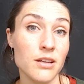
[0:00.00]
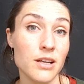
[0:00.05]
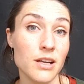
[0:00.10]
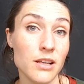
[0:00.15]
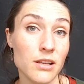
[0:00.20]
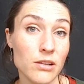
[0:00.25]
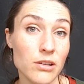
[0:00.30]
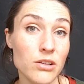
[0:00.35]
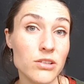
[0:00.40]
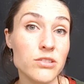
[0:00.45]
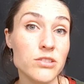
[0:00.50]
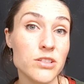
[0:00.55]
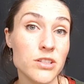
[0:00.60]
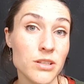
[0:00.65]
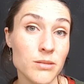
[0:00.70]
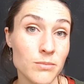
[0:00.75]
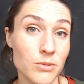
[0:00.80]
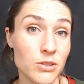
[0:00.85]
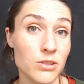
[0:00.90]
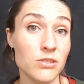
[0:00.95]
a
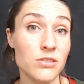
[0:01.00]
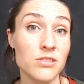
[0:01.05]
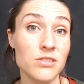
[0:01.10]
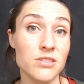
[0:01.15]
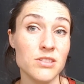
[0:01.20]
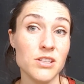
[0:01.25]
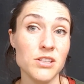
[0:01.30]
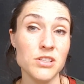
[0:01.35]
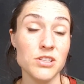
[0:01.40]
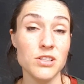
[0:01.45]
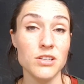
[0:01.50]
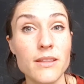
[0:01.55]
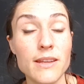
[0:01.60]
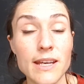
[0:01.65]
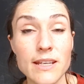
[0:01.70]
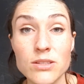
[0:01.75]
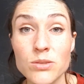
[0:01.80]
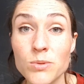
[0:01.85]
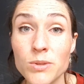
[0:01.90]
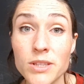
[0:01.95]
long-term good decision.
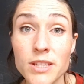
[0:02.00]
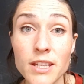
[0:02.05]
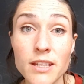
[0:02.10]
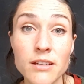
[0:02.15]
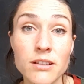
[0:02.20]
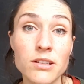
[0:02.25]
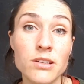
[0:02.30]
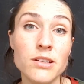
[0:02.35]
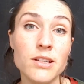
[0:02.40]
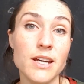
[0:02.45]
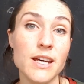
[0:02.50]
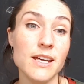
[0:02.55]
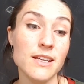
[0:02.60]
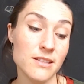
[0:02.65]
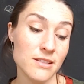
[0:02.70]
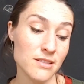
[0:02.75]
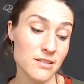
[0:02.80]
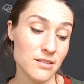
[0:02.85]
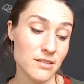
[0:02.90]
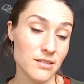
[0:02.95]
That's what they're good
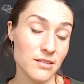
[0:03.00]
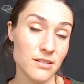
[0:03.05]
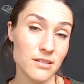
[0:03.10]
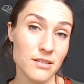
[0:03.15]
at.